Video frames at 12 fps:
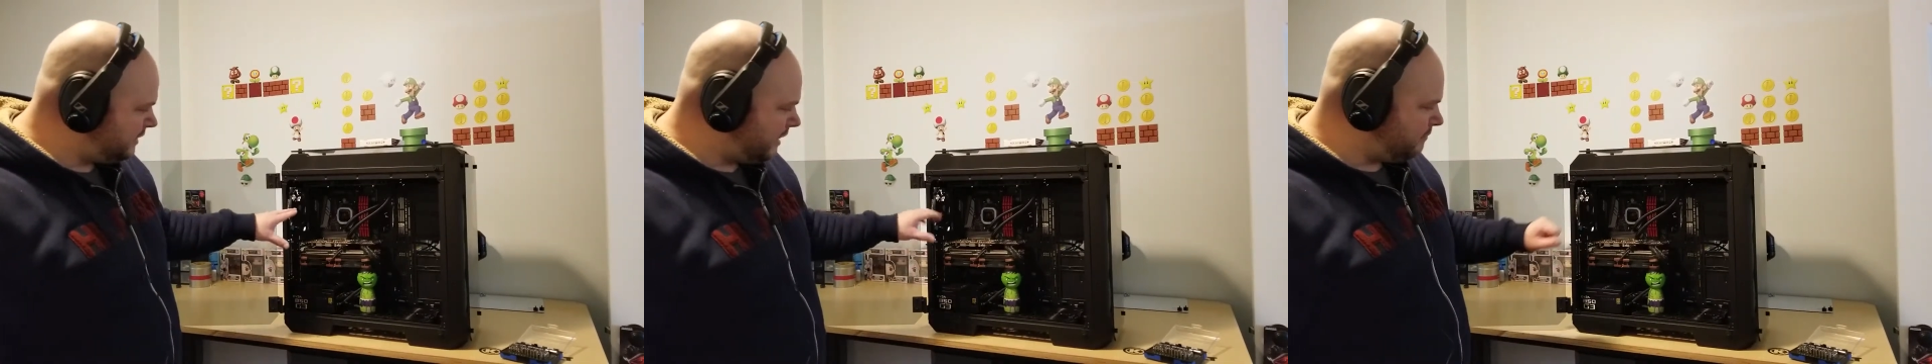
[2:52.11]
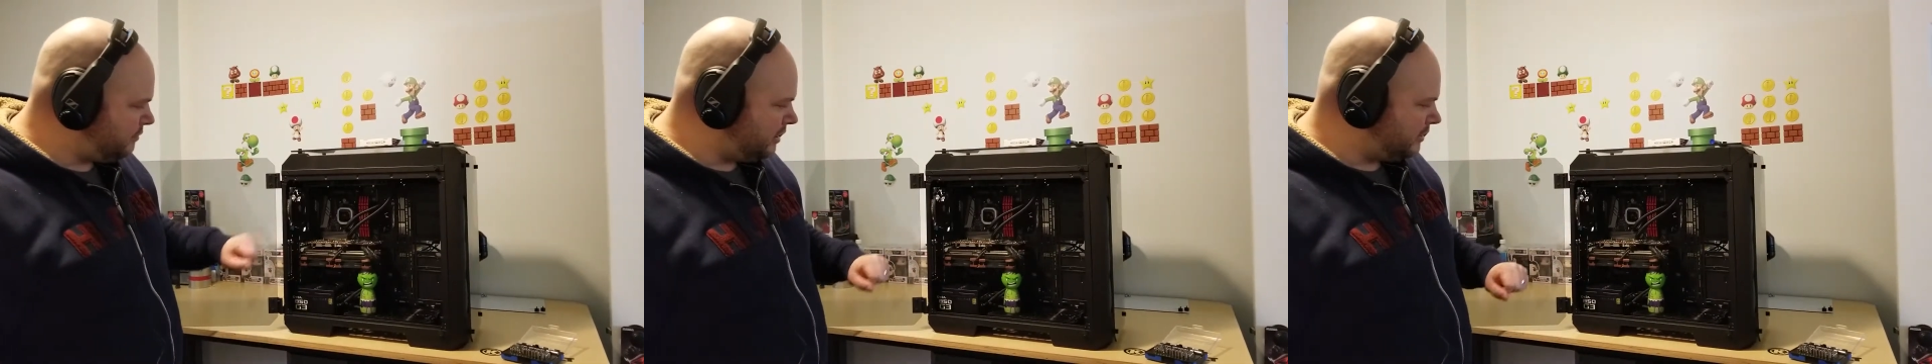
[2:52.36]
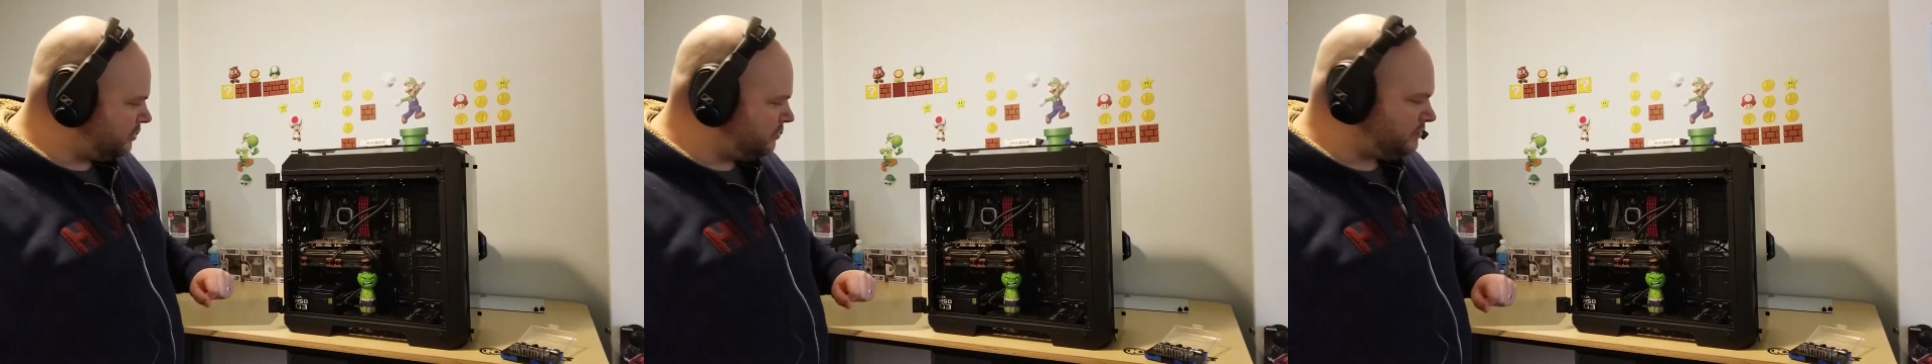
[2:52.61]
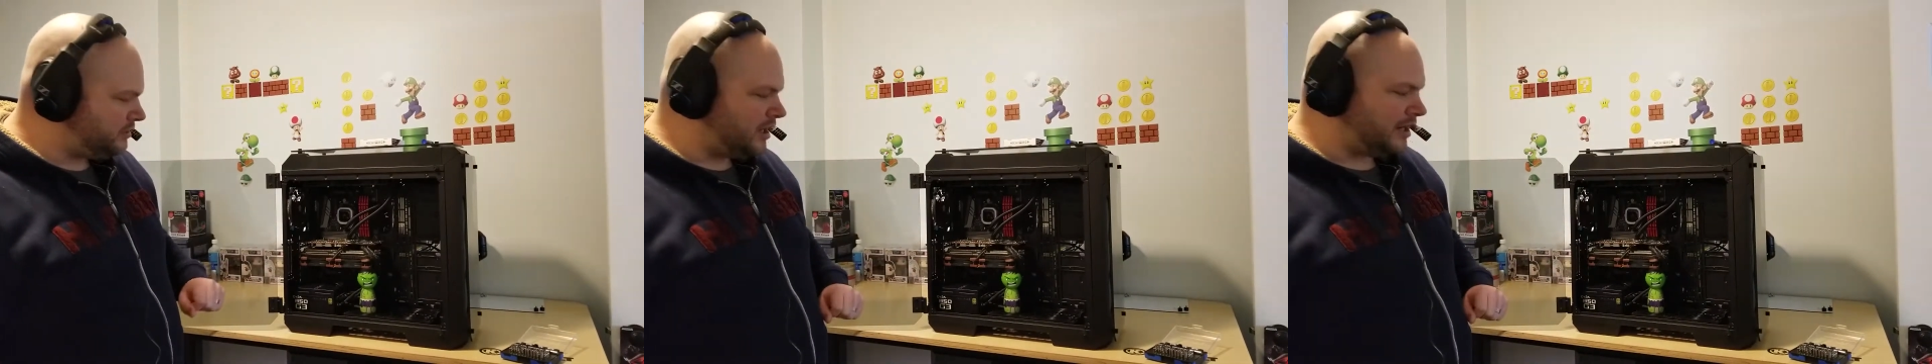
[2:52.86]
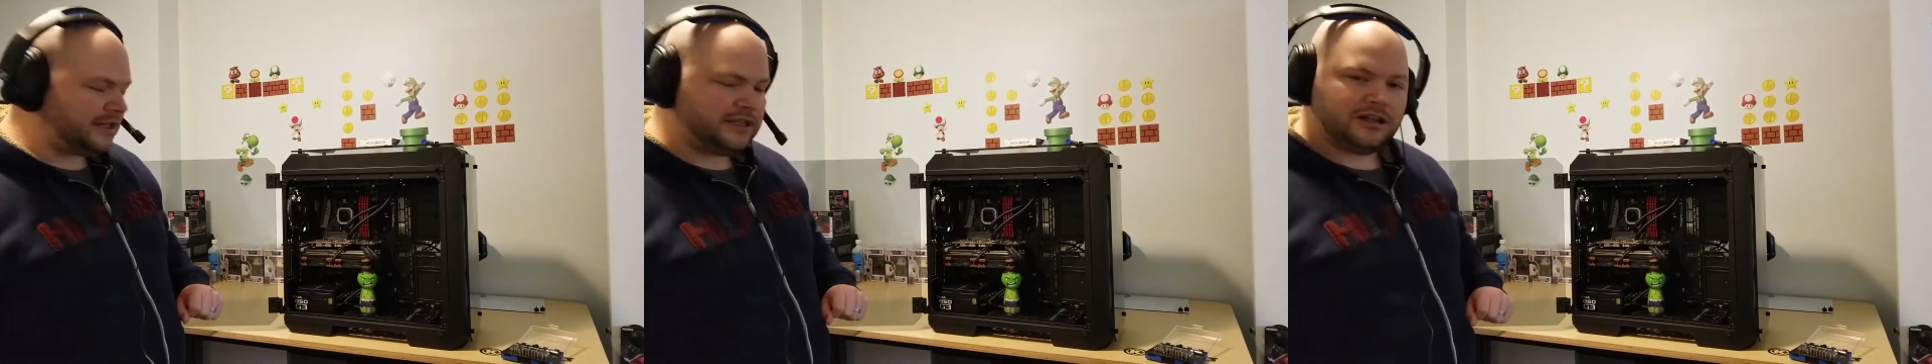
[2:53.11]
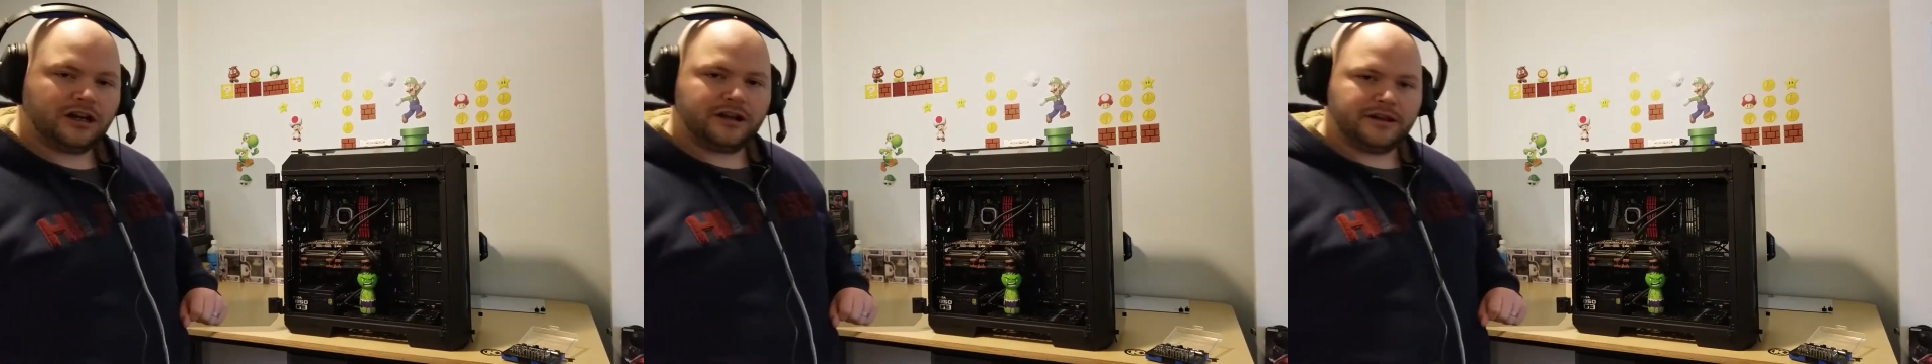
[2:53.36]
M dot two
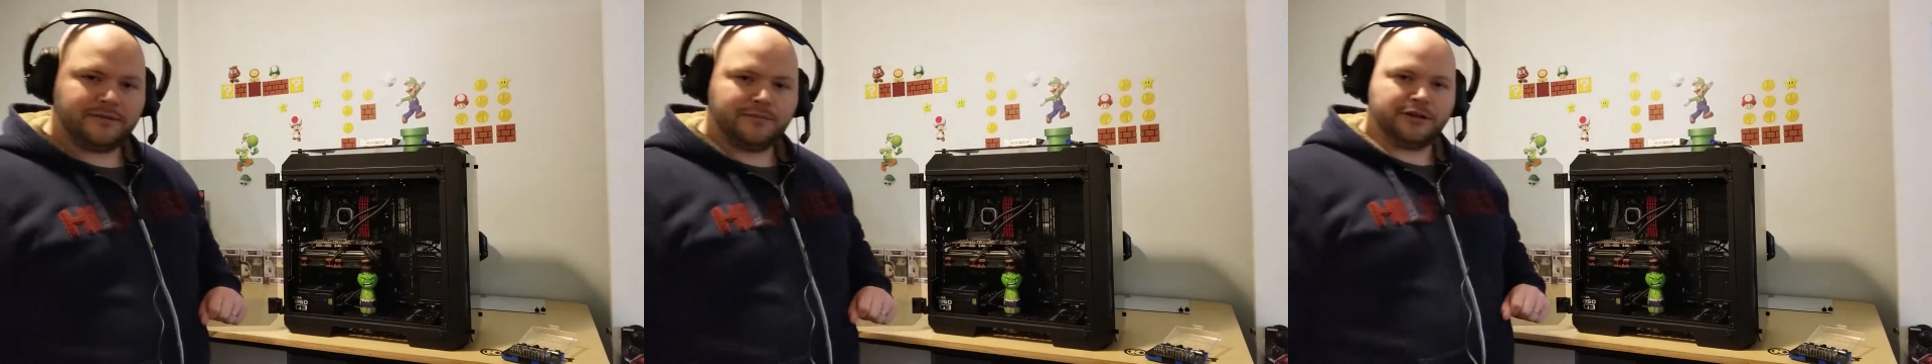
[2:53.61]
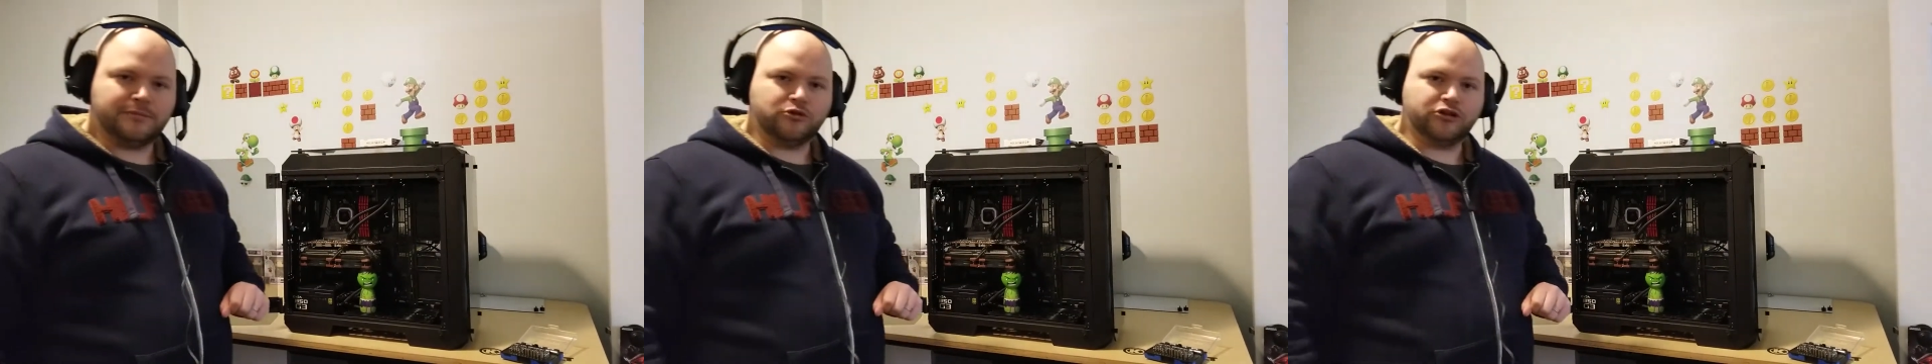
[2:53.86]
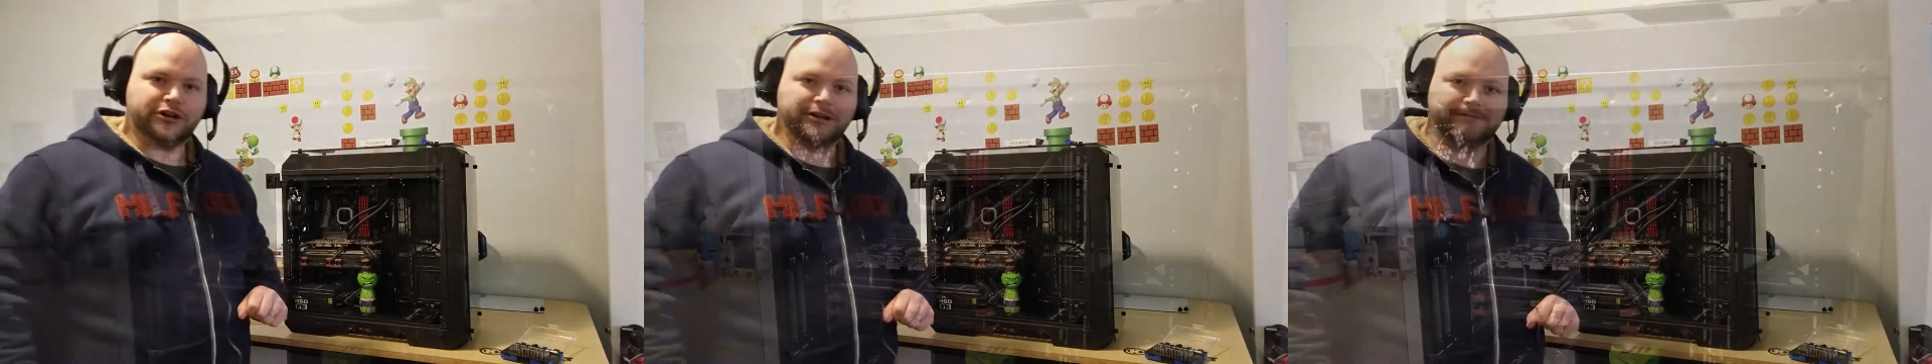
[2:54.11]
socket on the motherboard.